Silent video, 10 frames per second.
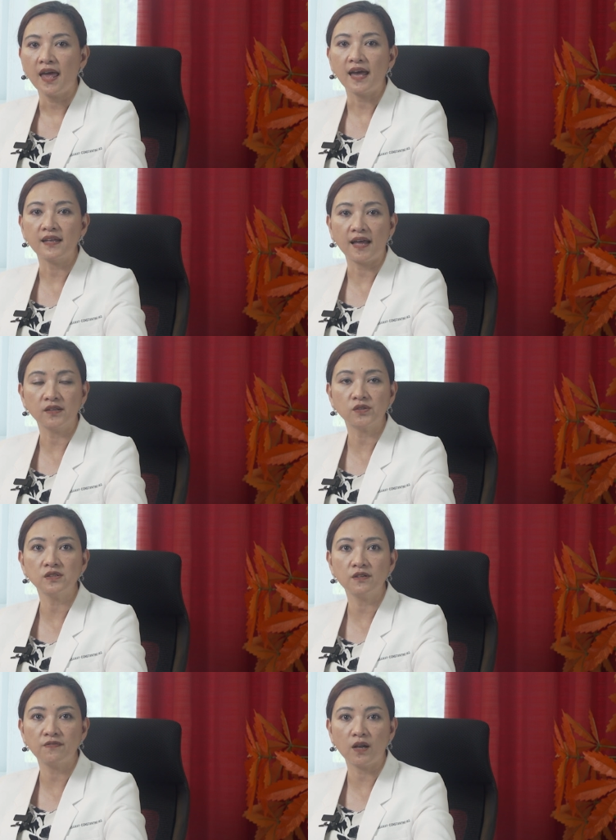and
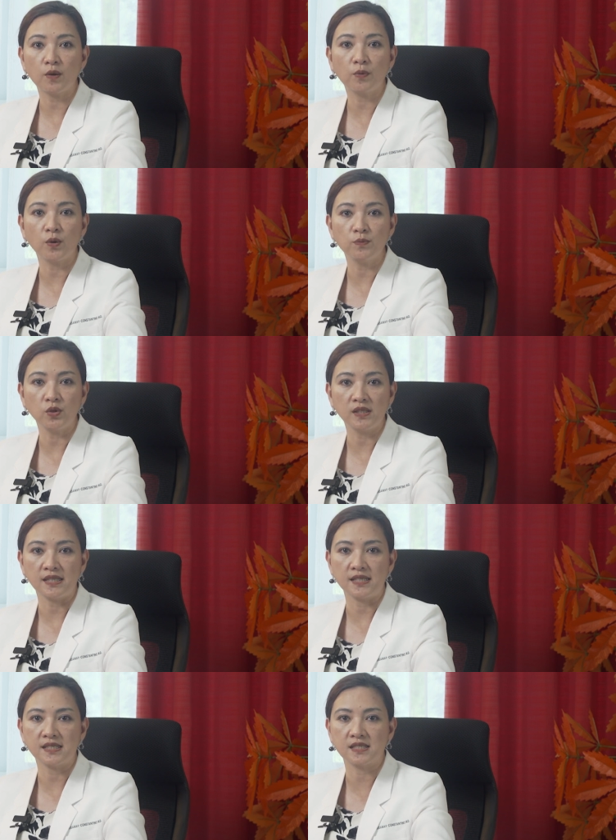underdeveloped
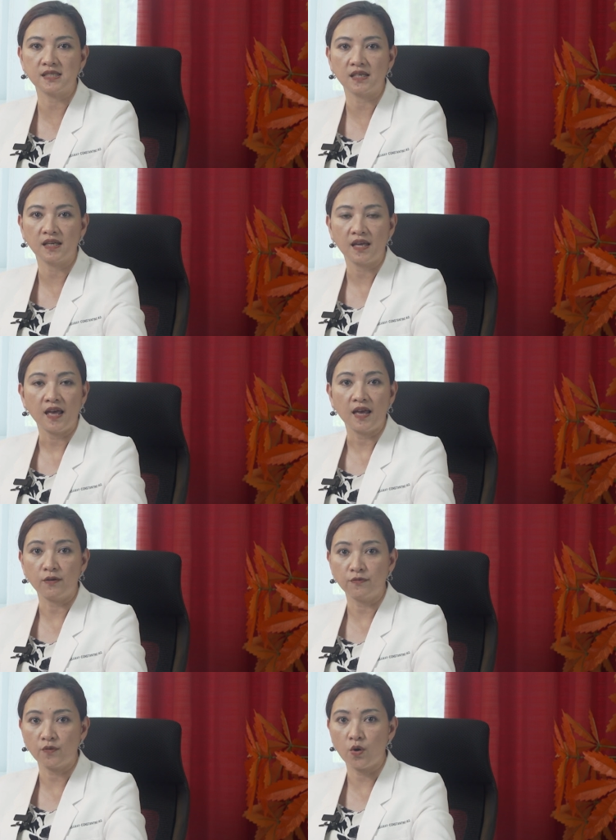communities. And
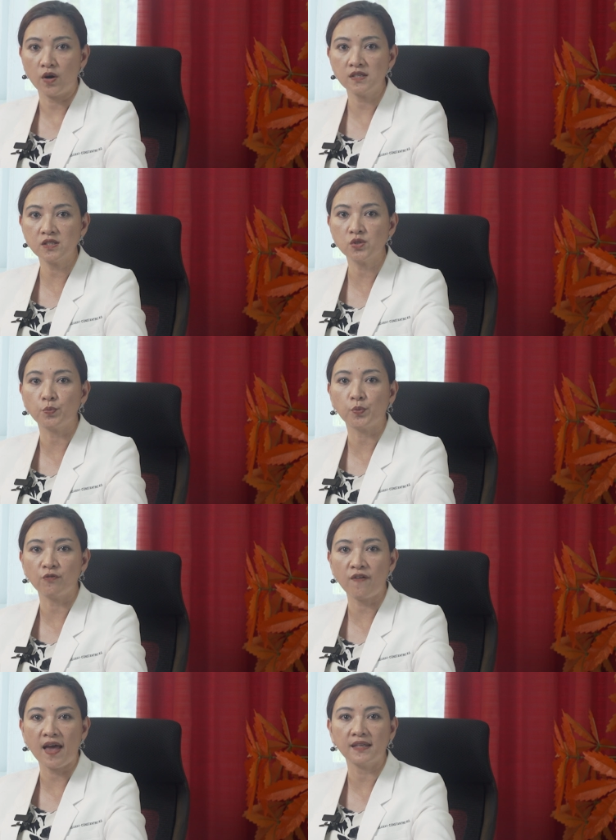of course, to
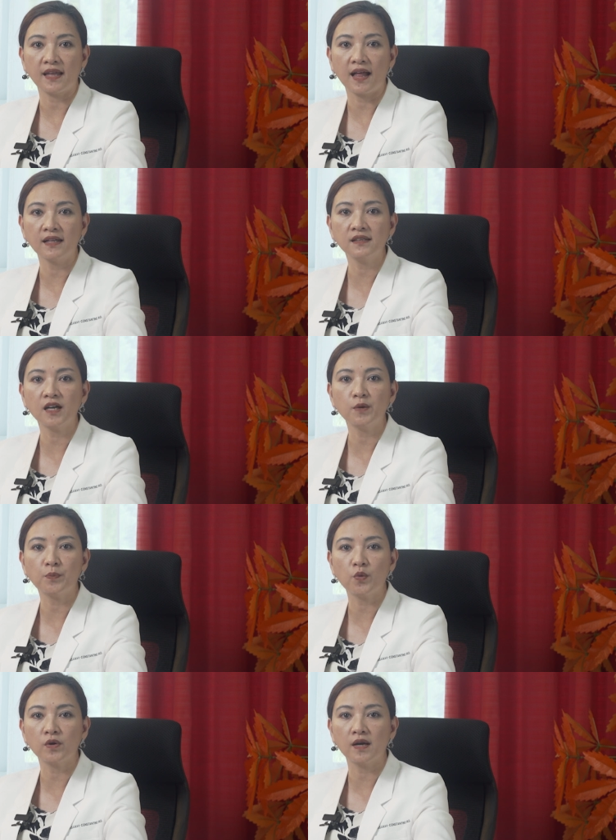provide healthcare
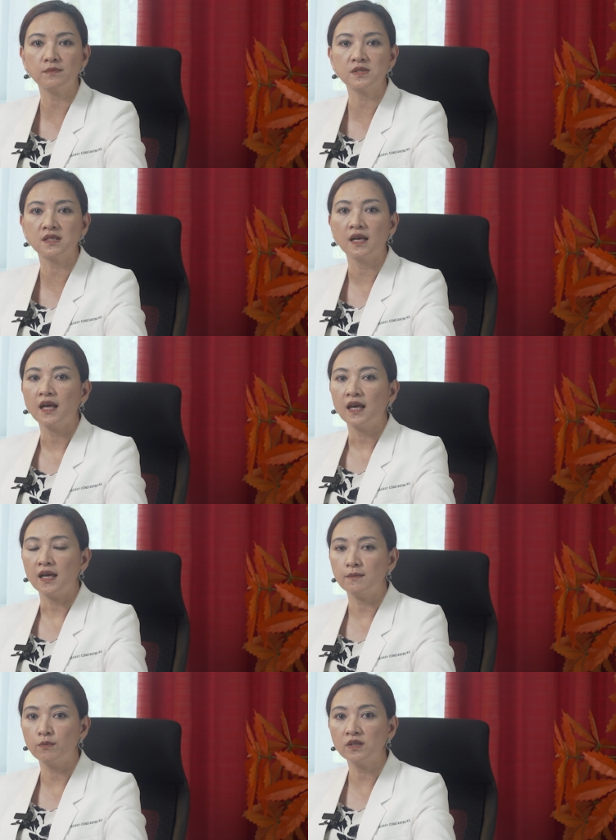programs
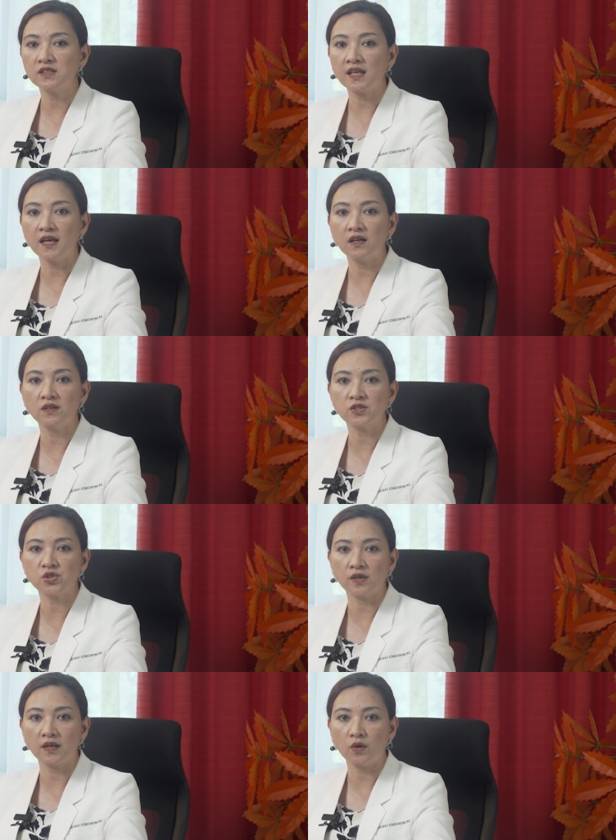in
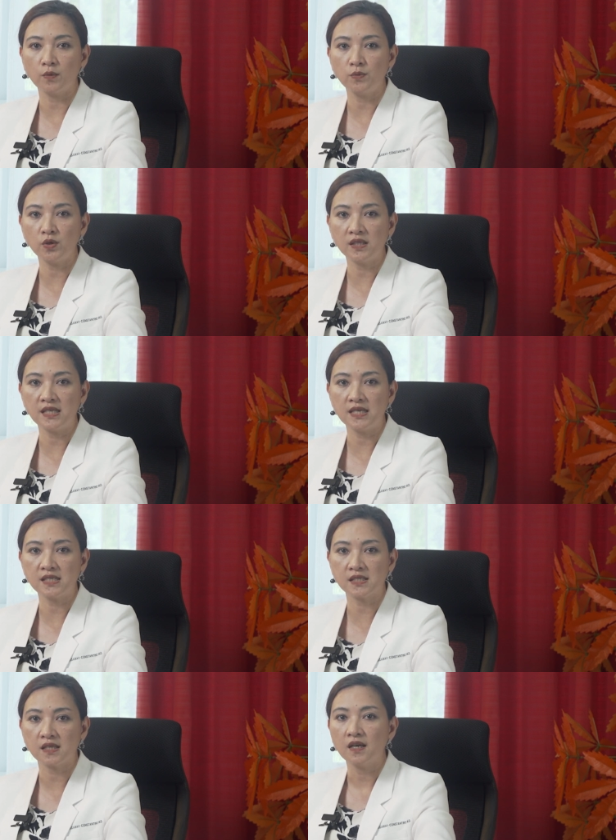multicultural
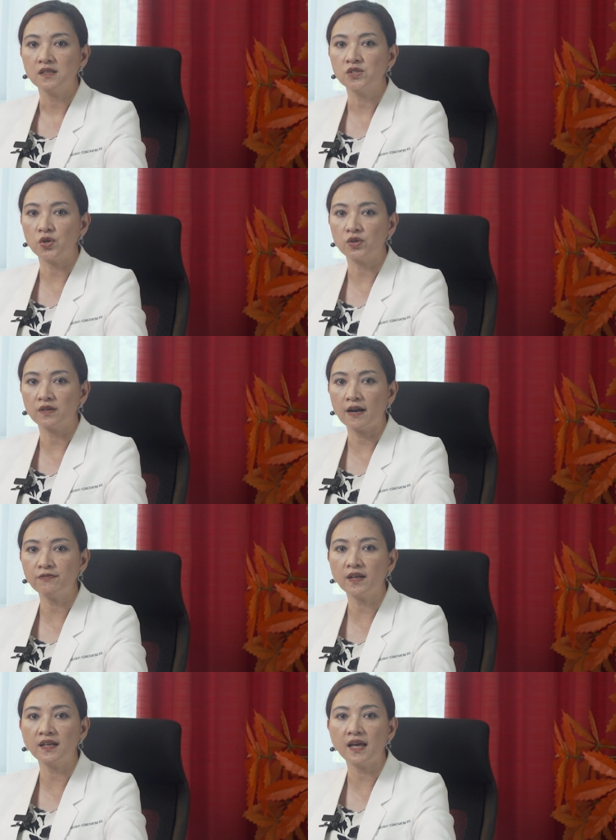communities,
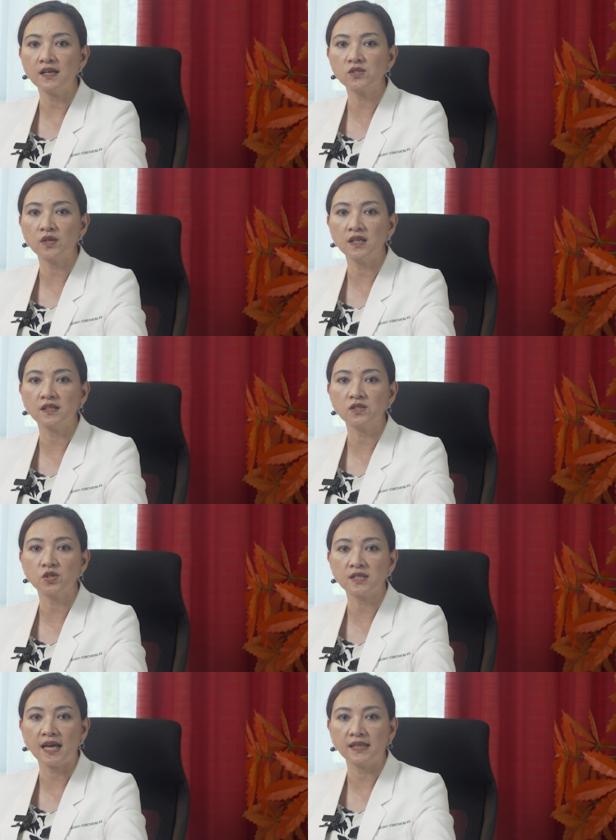geographically isolated
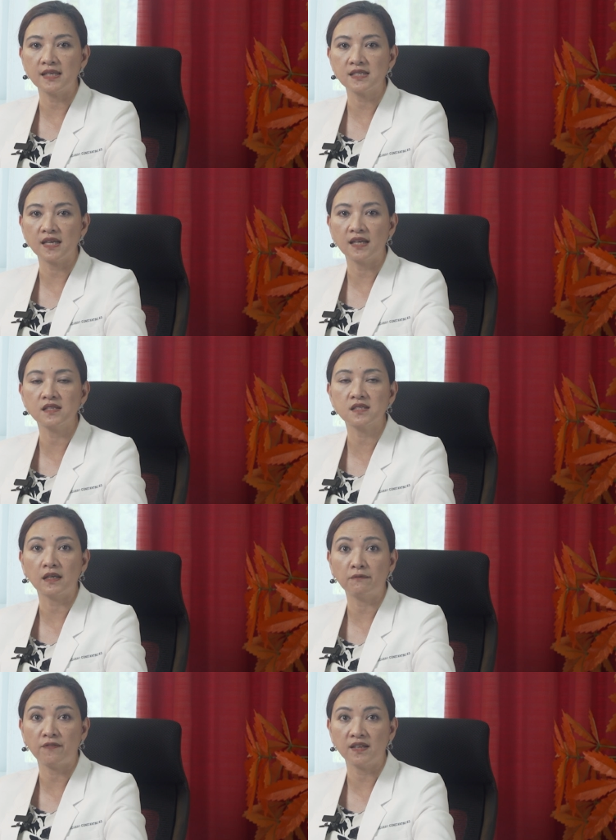societies, and
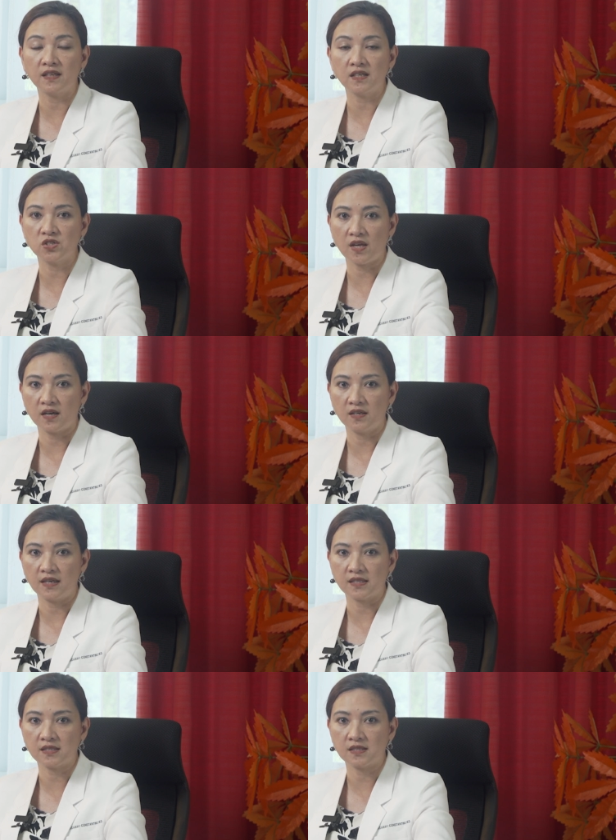disadvantaged
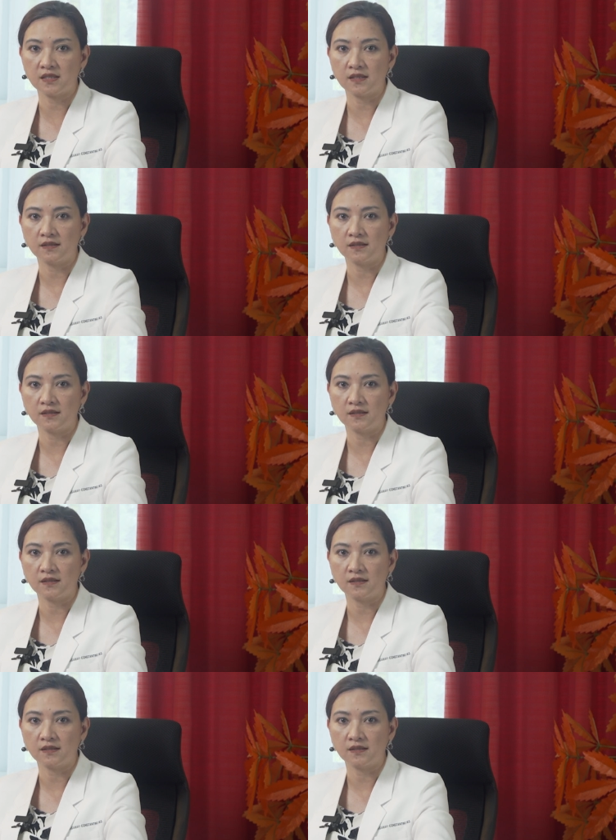areas.